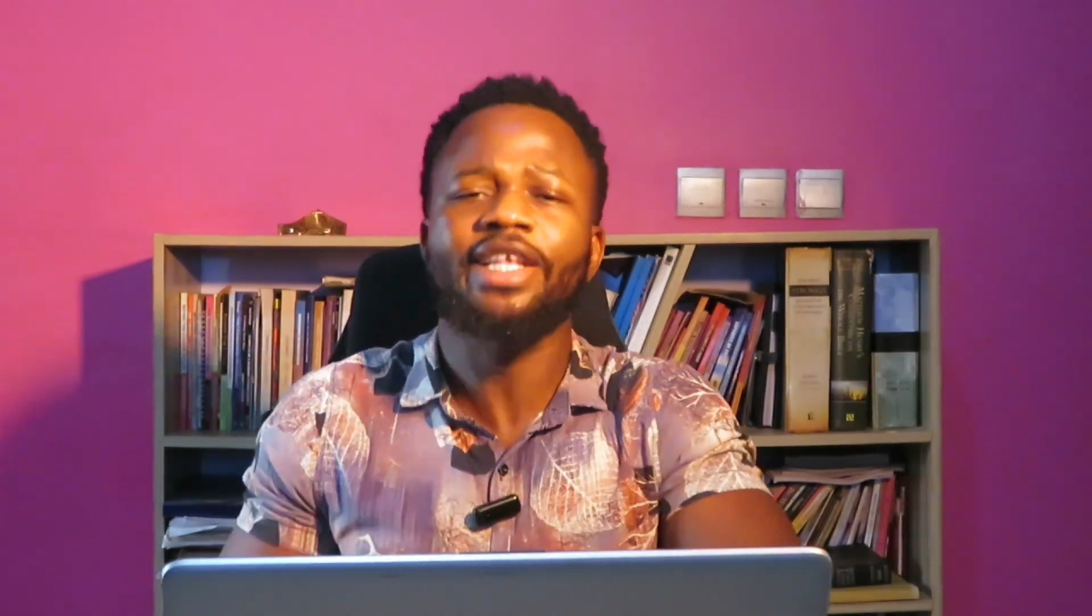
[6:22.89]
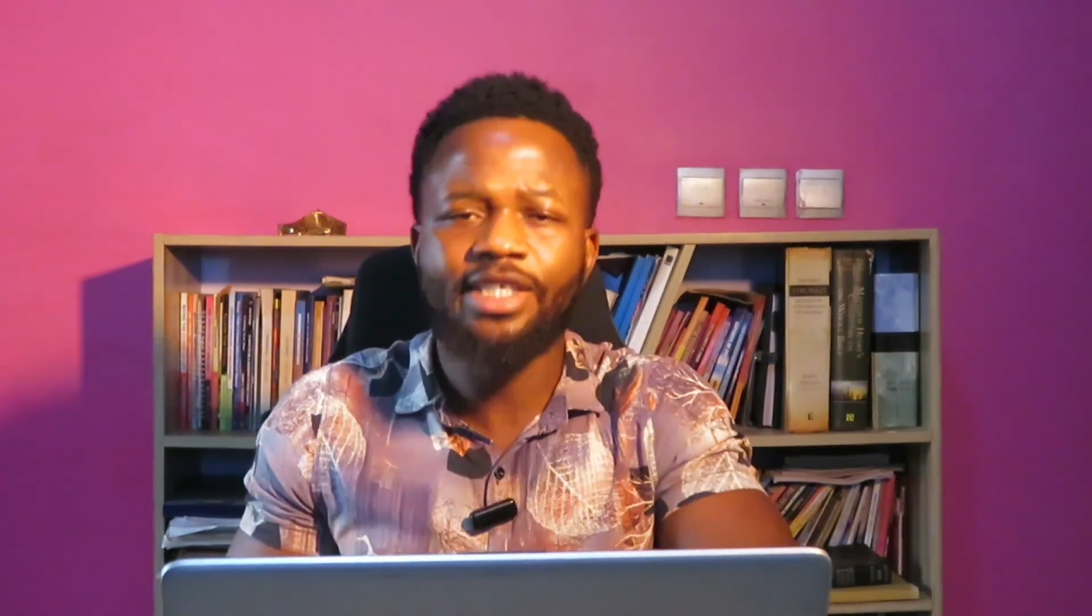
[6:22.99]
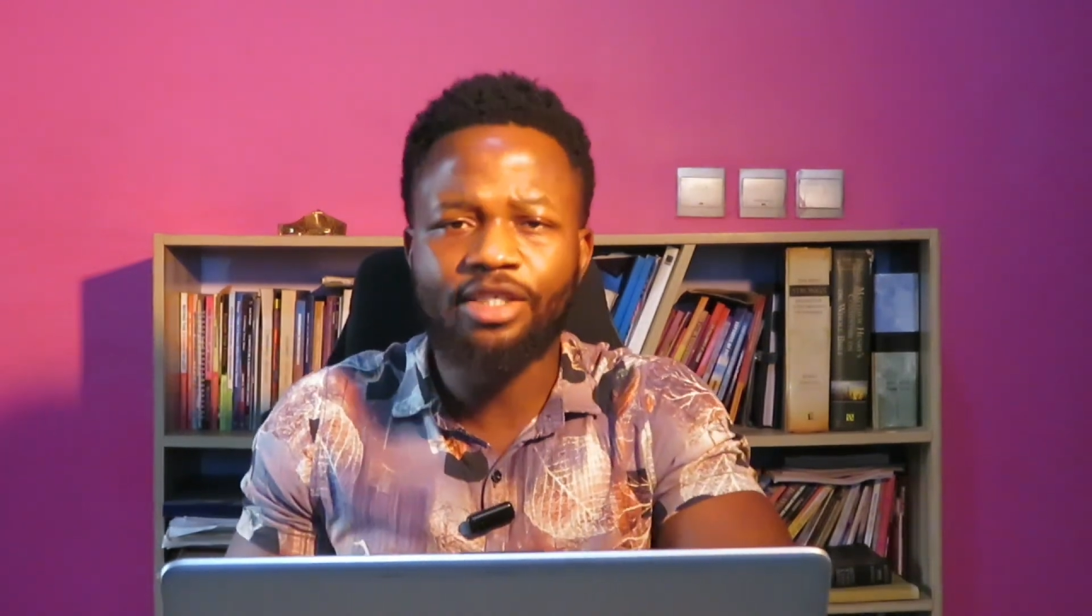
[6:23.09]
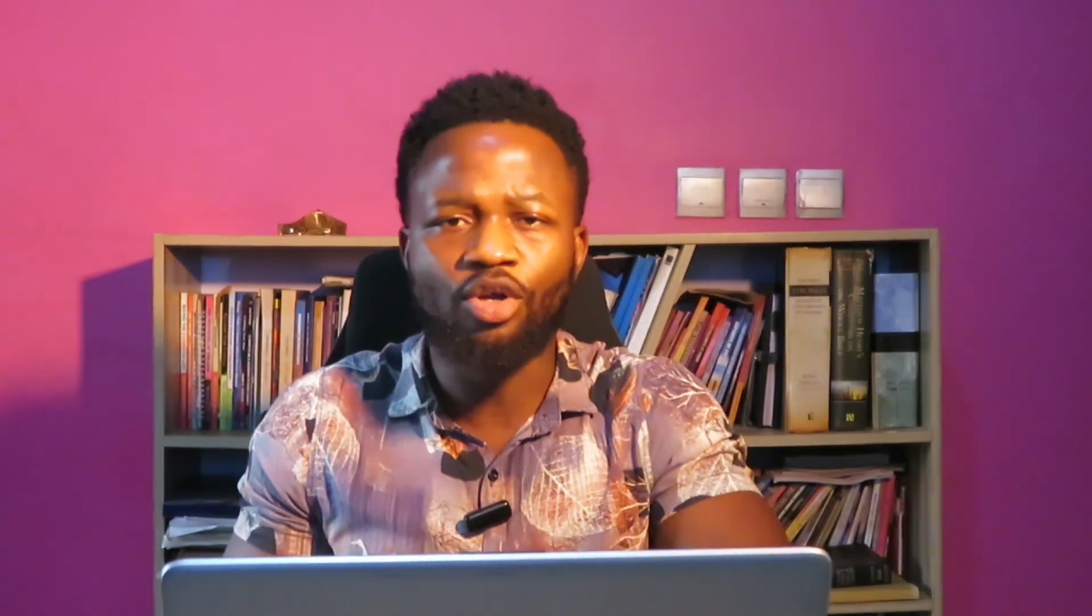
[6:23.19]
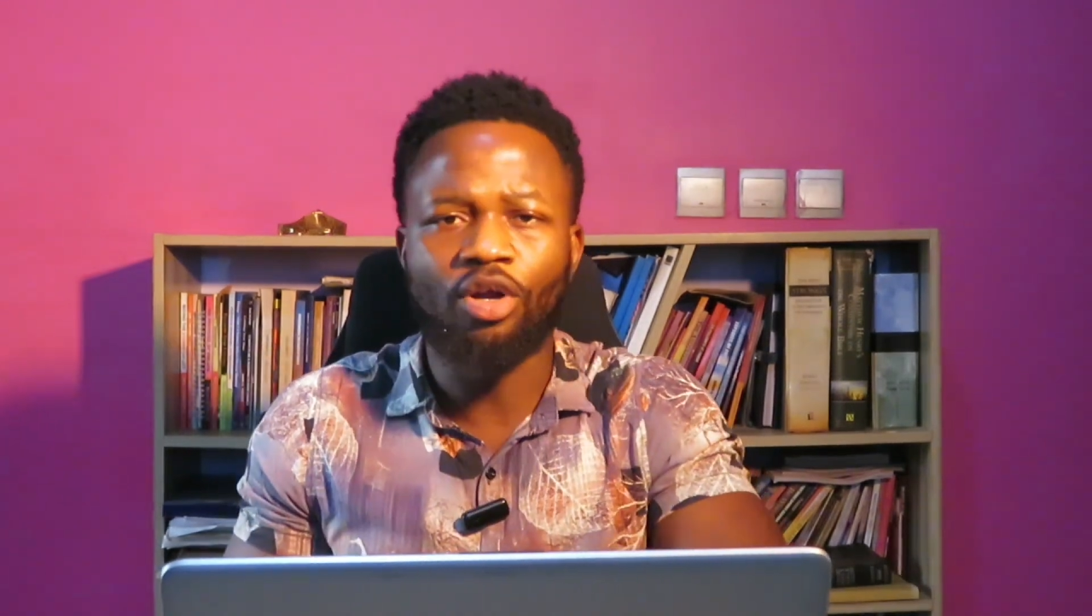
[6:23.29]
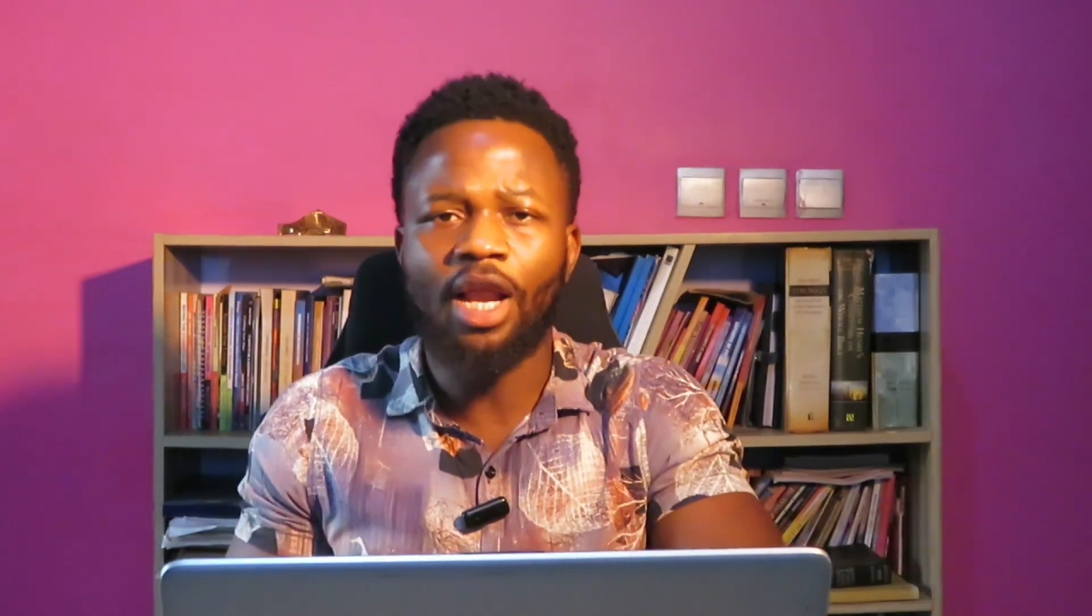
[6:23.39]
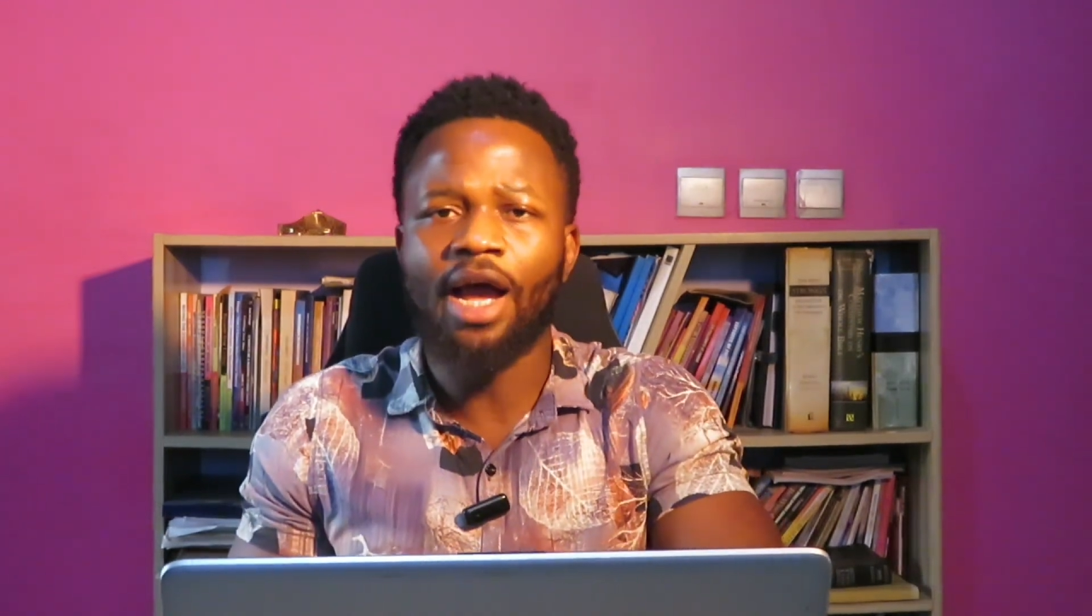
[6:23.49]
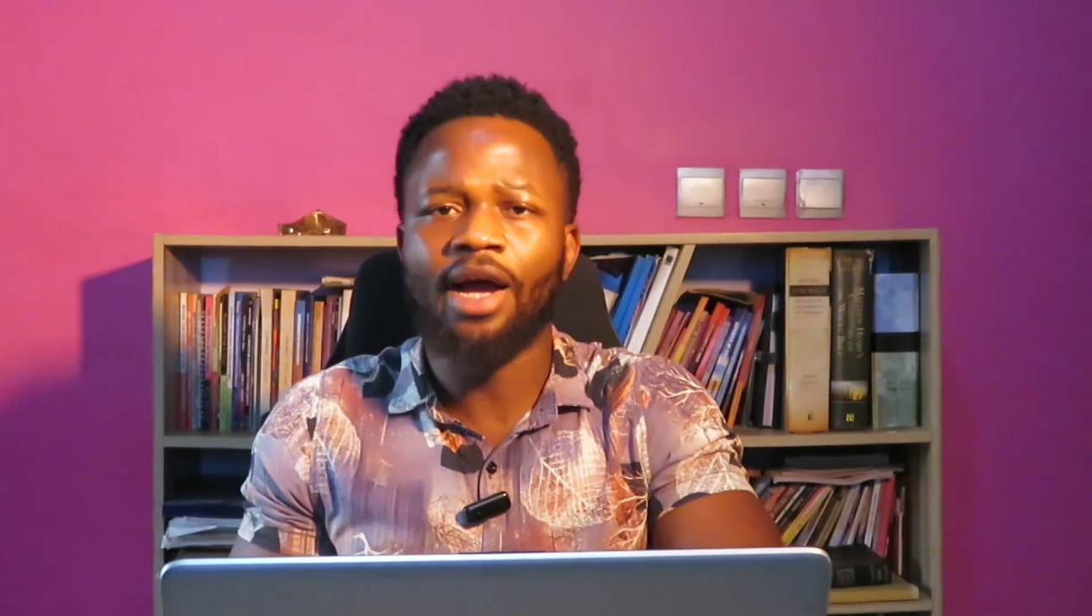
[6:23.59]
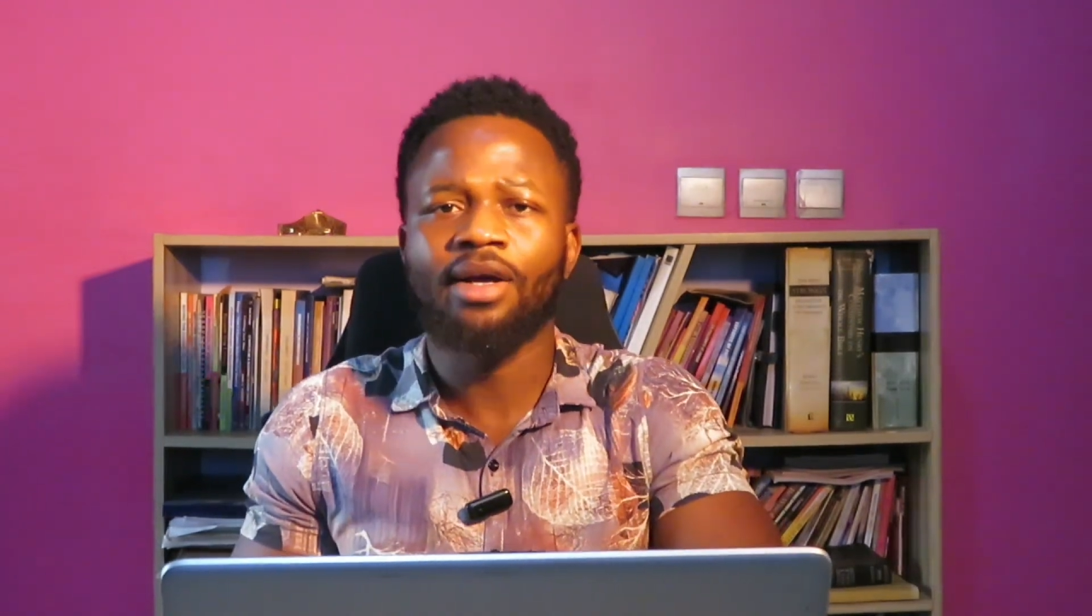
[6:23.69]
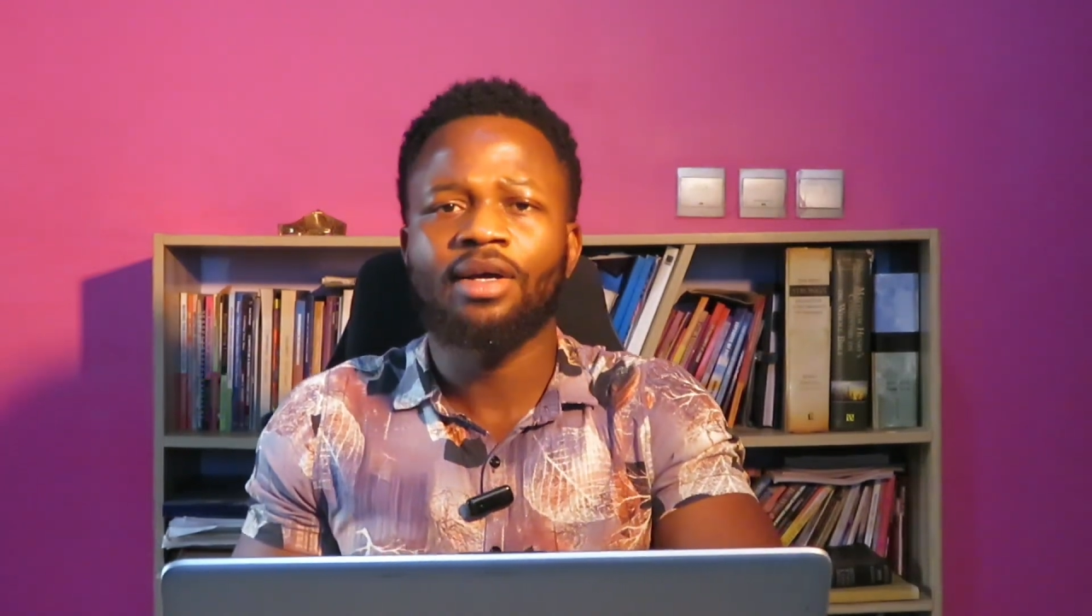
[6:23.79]

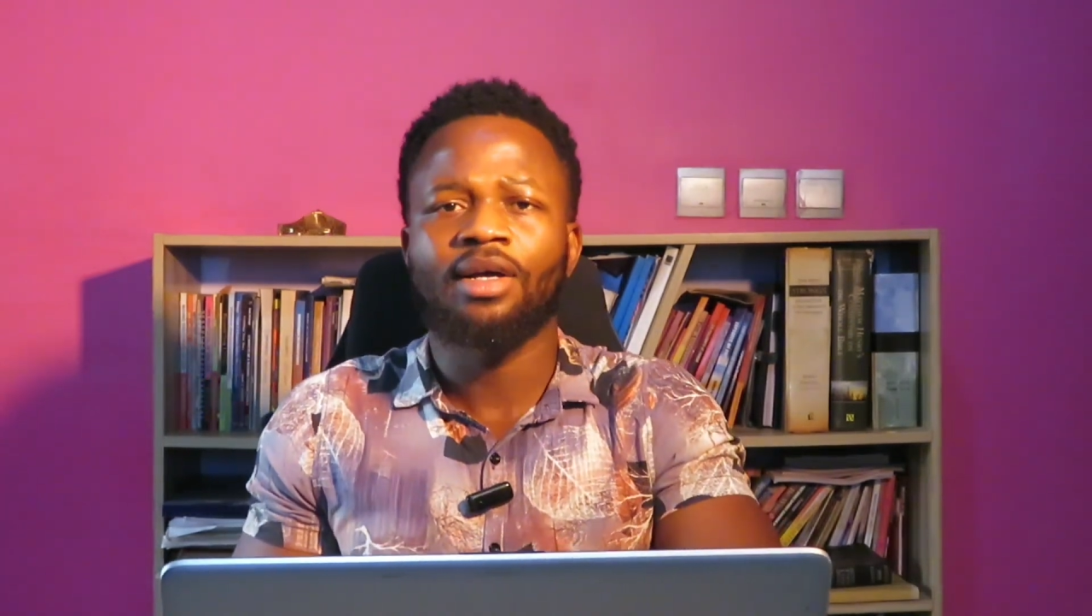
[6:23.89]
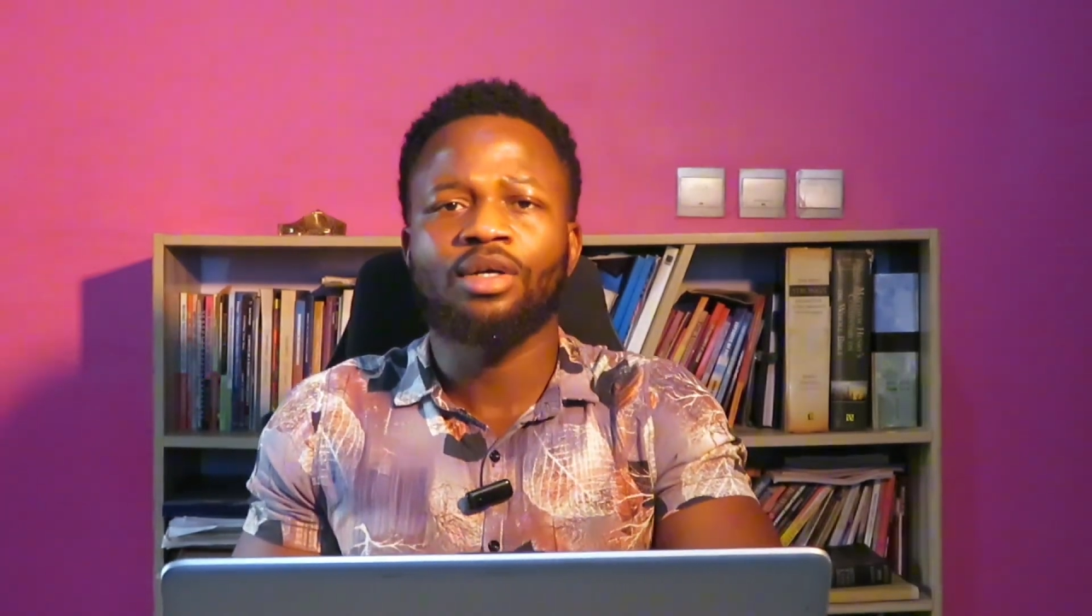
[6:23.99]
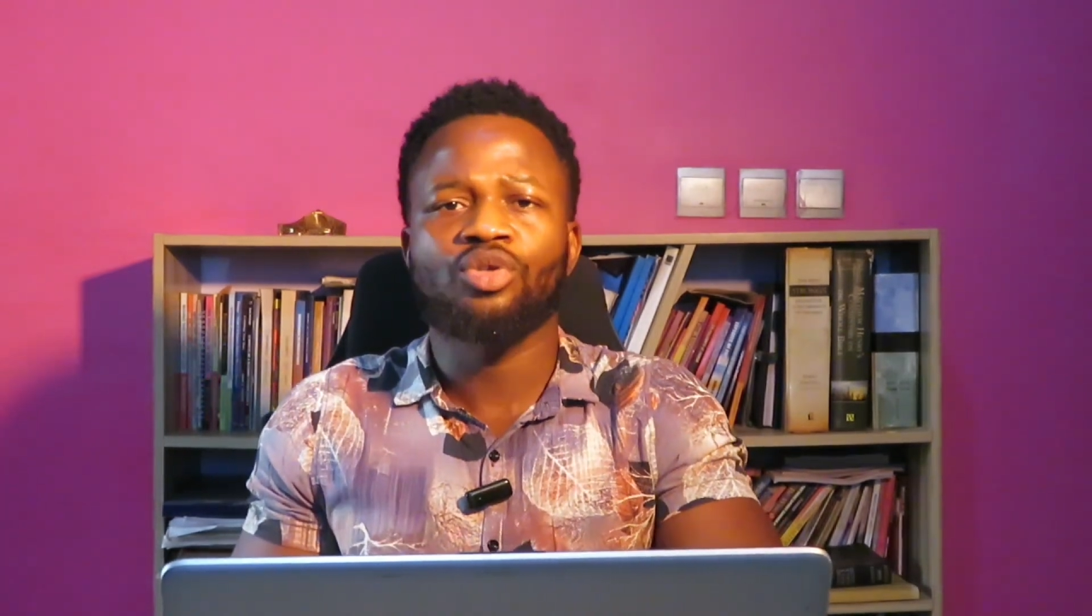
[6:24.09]
$30